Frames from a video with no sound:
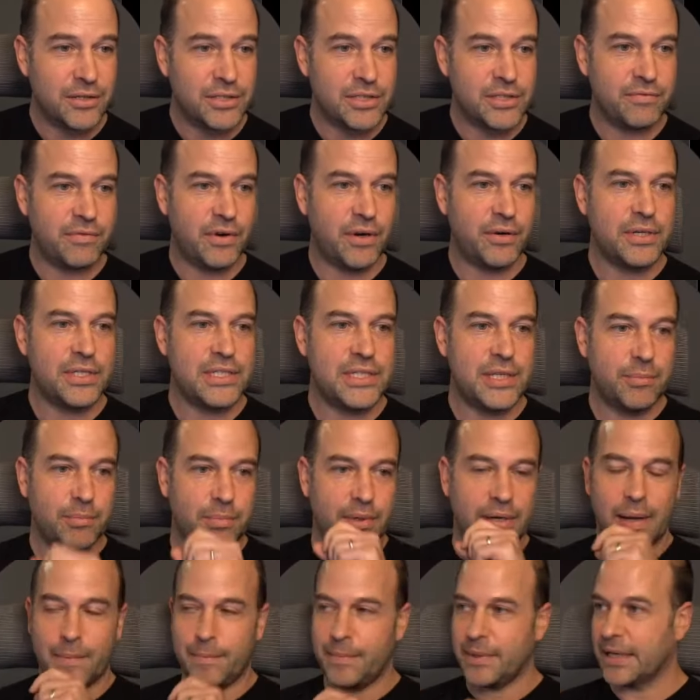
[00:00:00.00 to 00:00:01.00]
it's a very
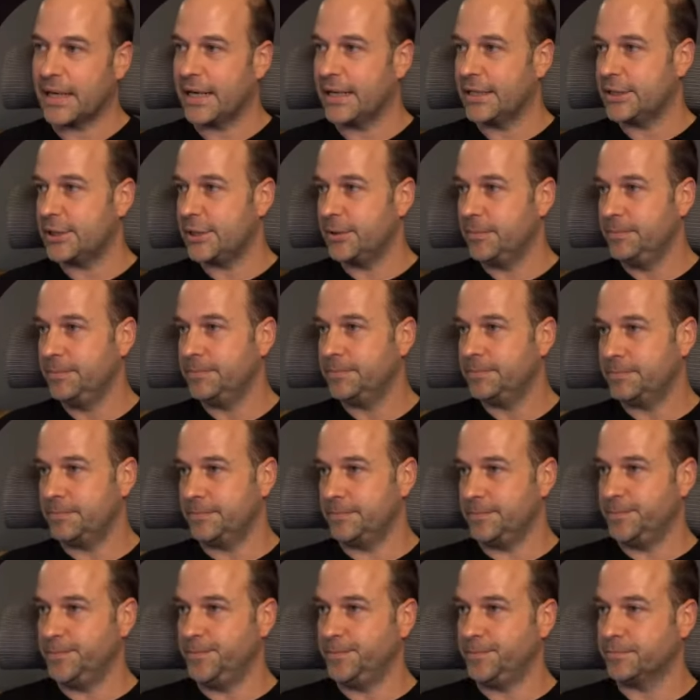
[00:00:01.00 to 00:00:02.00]
simple application.
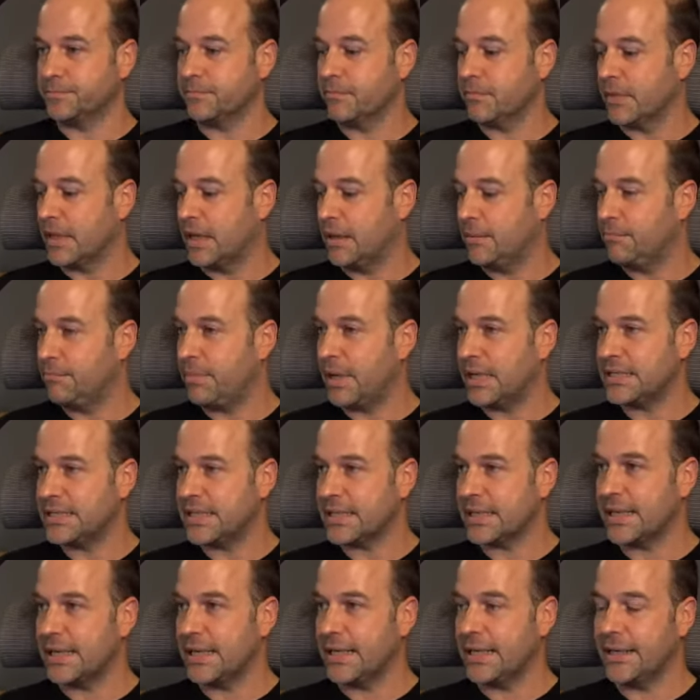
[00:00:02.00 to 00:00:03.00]

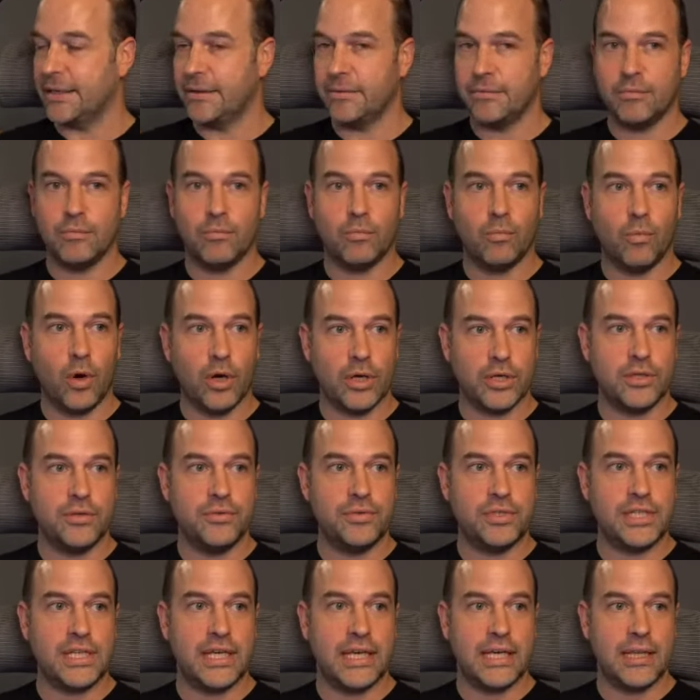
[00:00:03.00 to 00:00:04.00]
Basically, what you
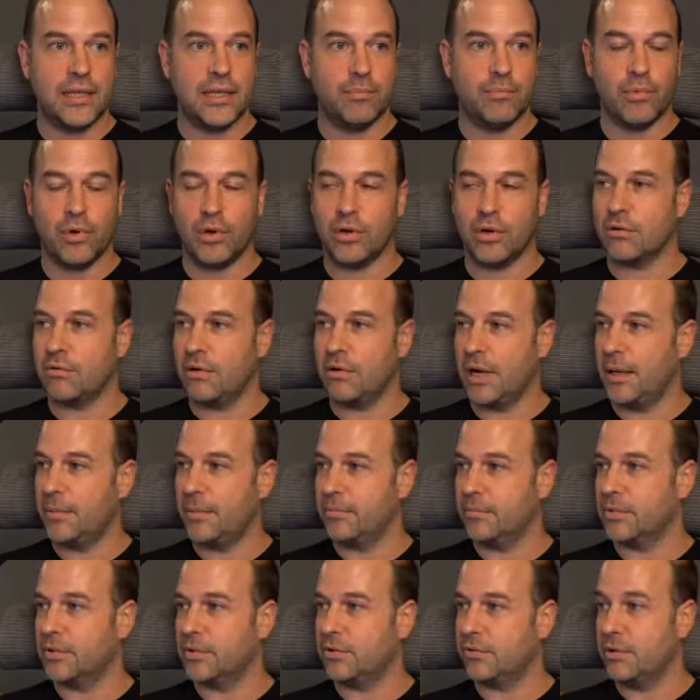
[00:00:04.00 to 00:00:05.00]
see in the
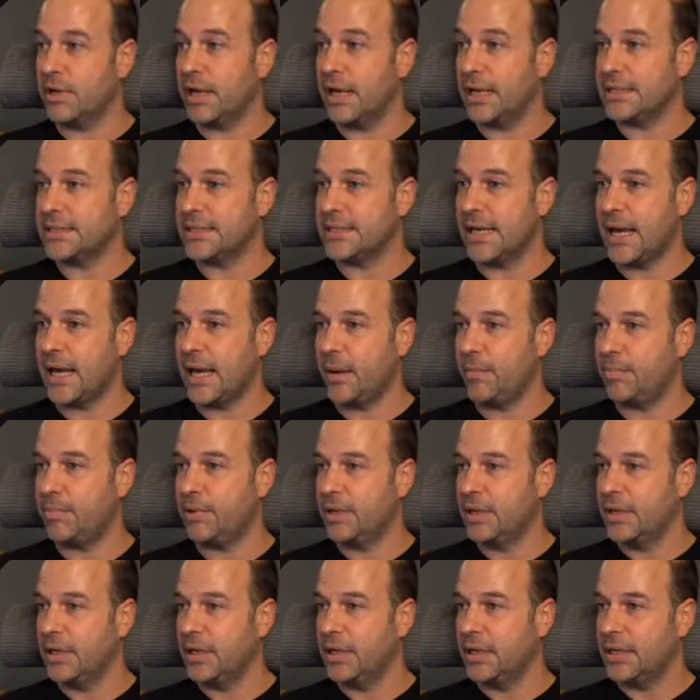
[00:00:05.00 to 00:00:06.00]
Monogram Creator app
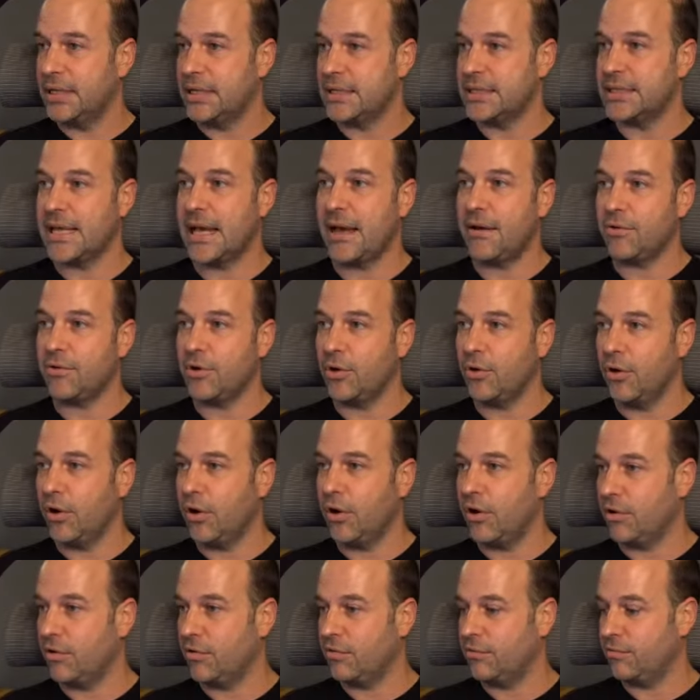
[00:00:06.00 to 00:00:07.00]
is how your
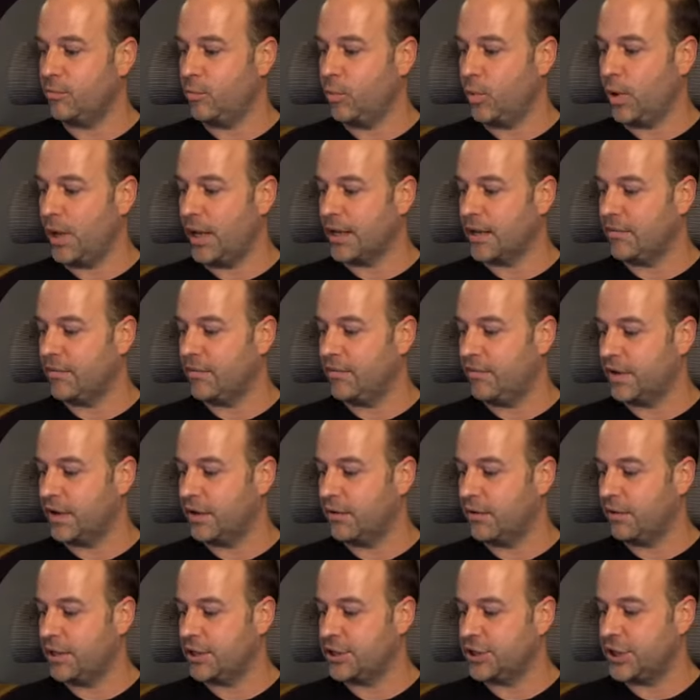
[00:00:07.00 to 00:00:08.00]
hardware
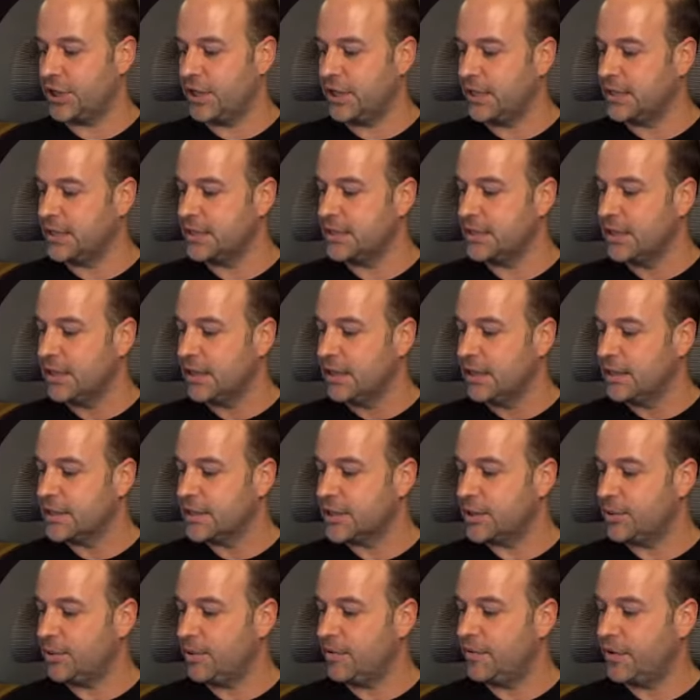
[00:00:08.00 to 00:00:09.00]
configuration is.
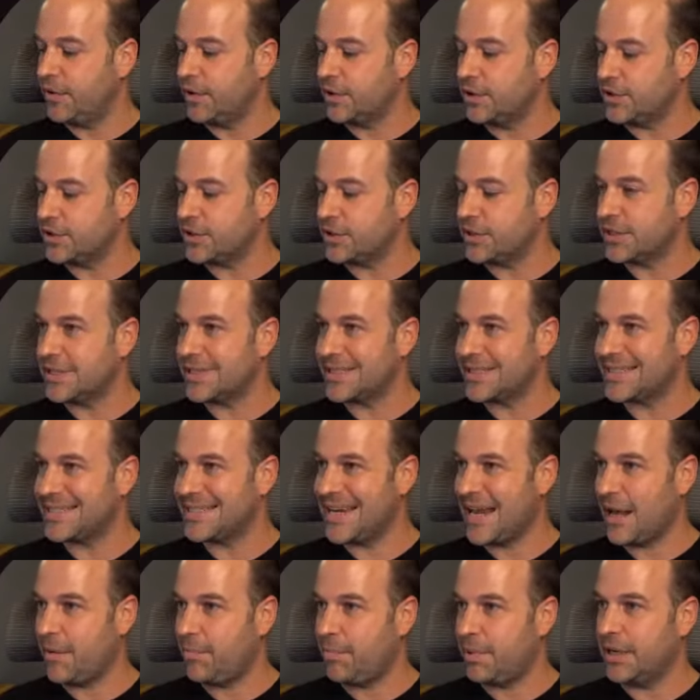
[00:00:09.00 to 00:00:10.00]
So if I just
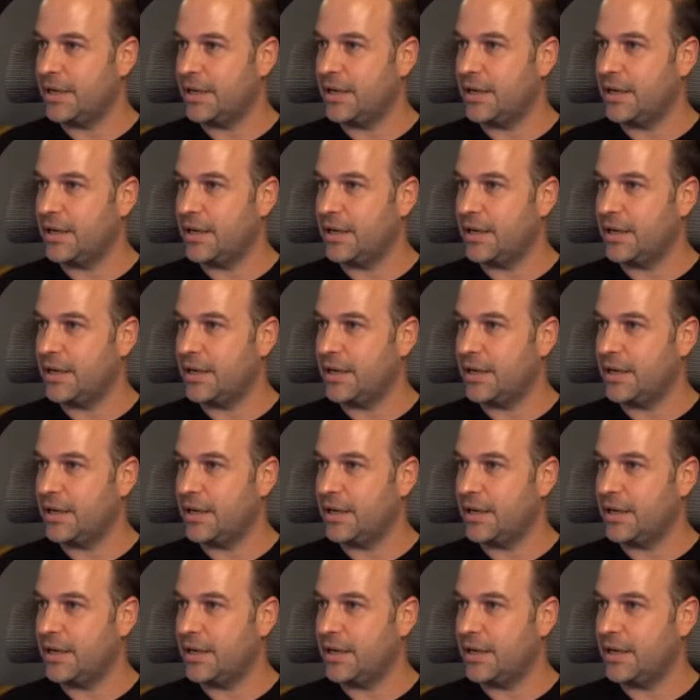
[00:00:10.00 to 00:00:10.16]
snap in